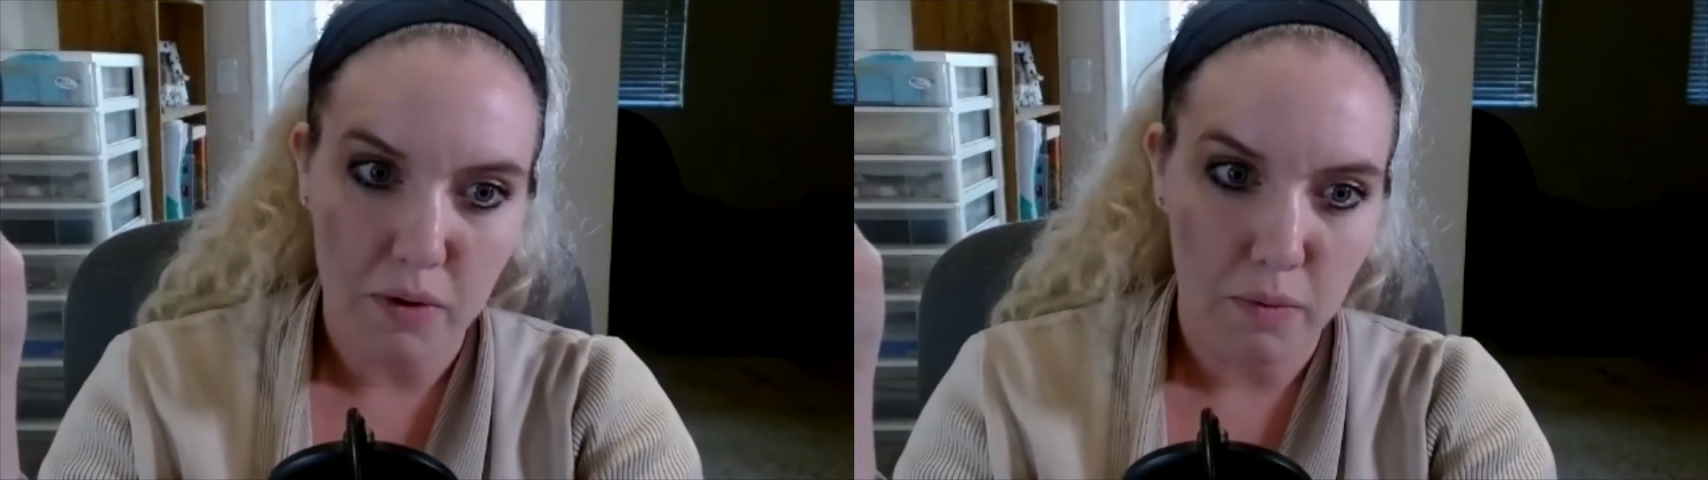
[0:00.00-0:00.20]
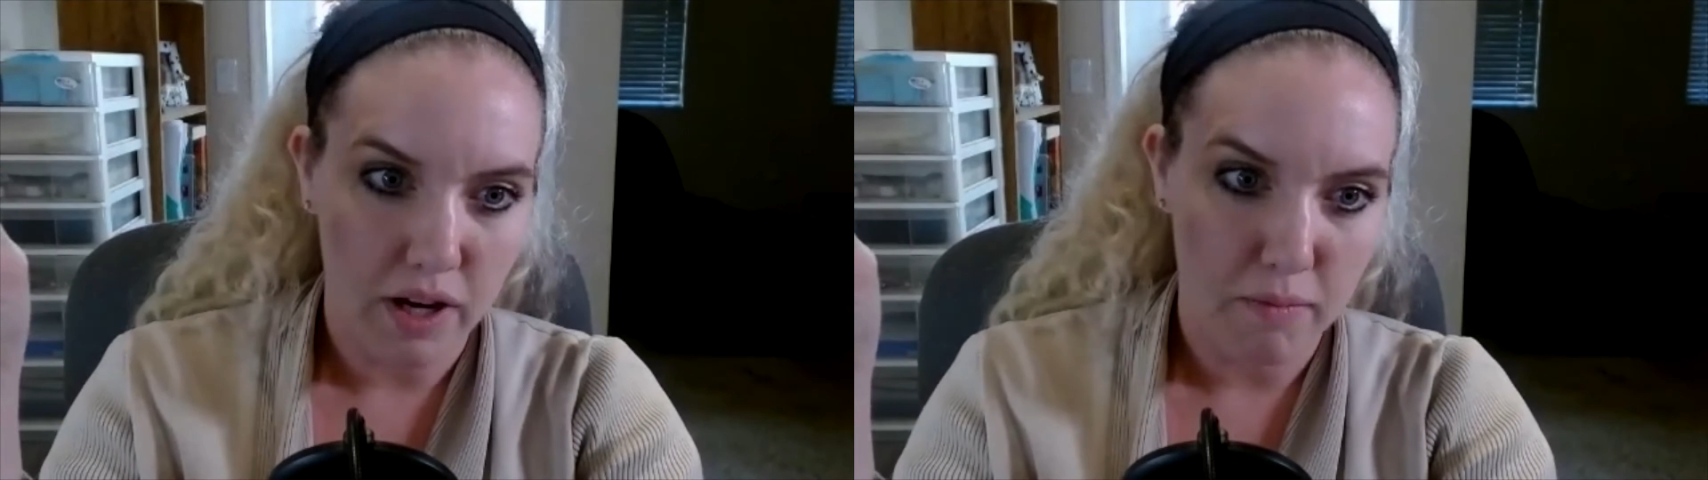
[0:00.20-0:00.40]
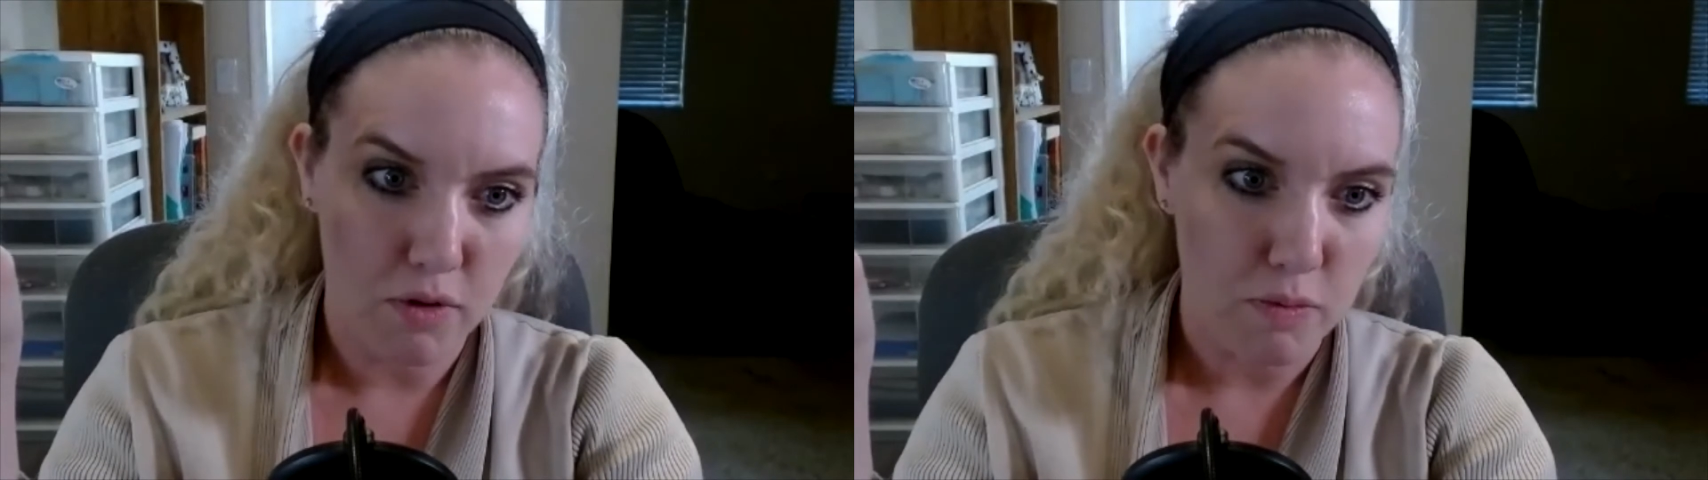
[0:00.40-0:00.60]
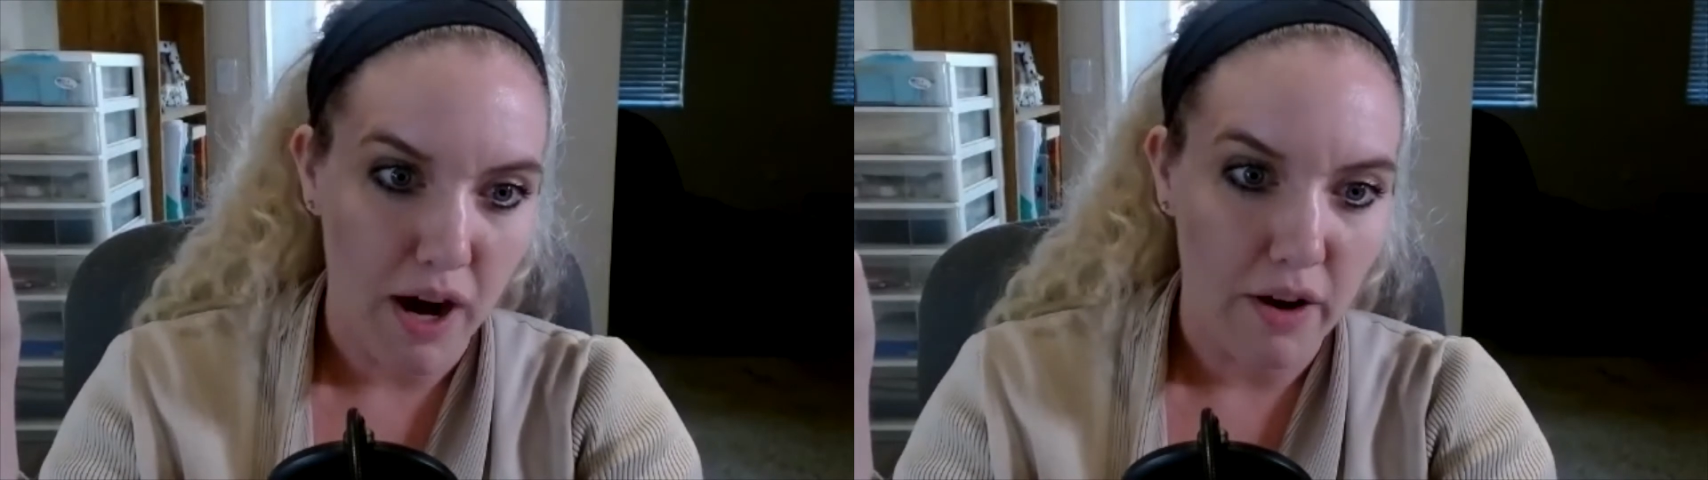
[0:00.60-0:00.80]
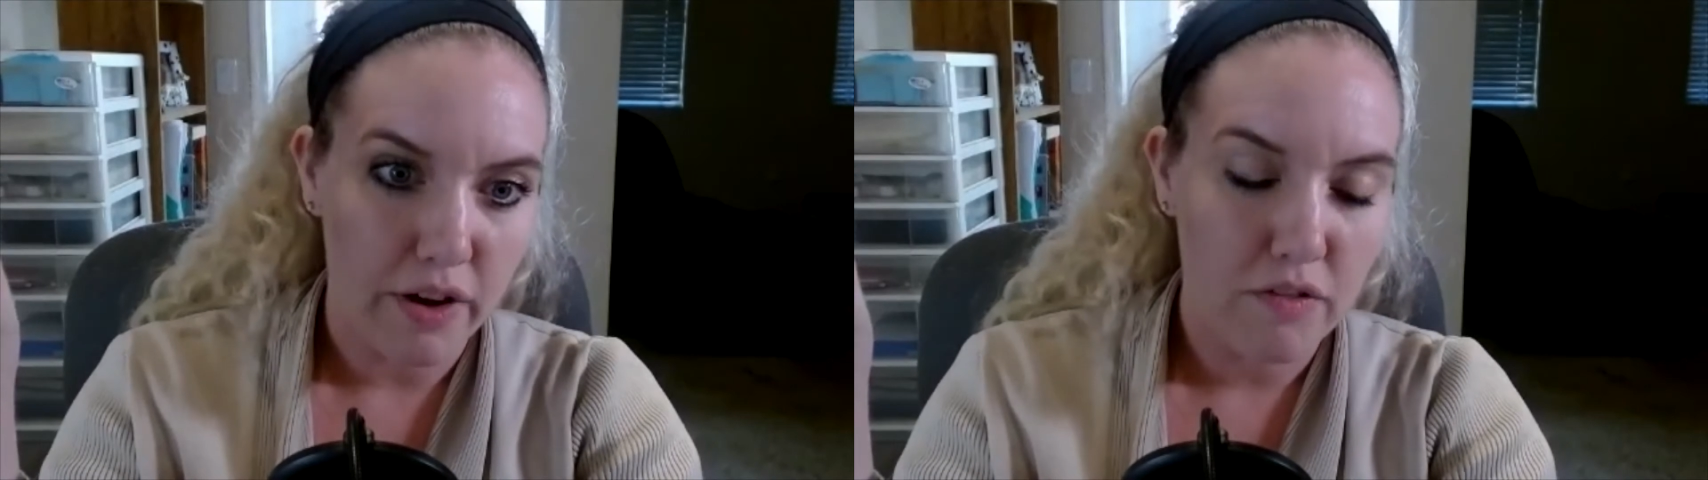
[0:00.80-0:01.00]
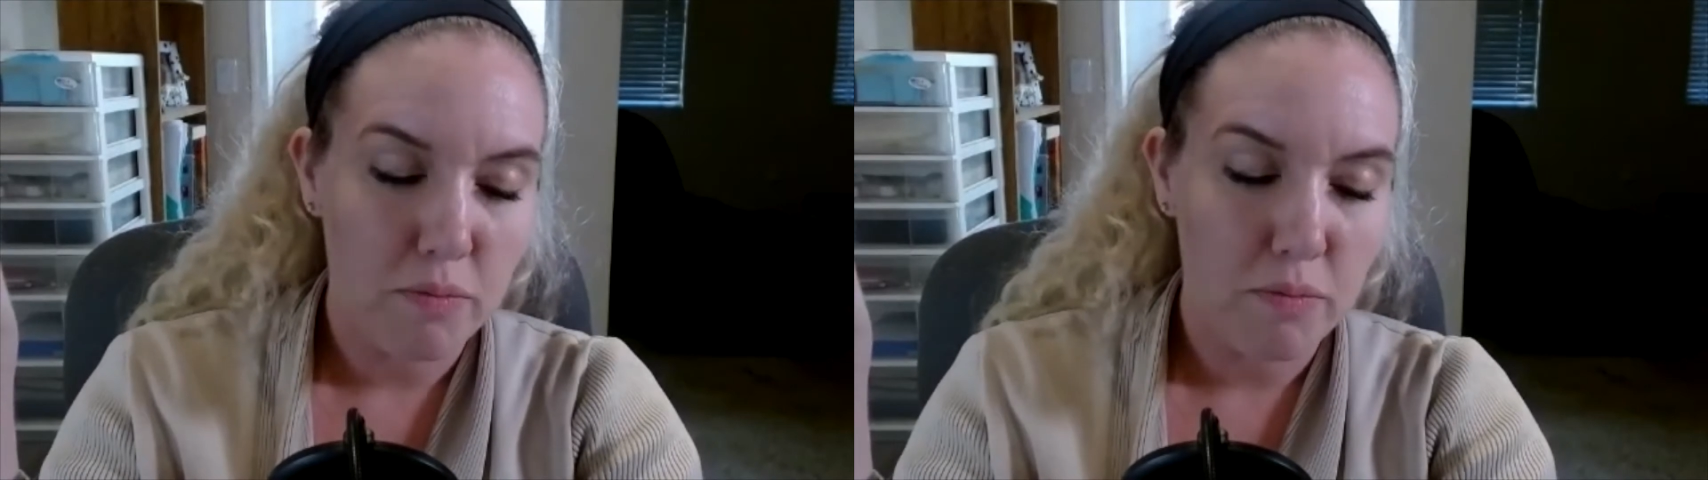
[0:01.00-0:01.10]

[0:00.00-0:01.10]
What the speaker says: what I'm most proud of,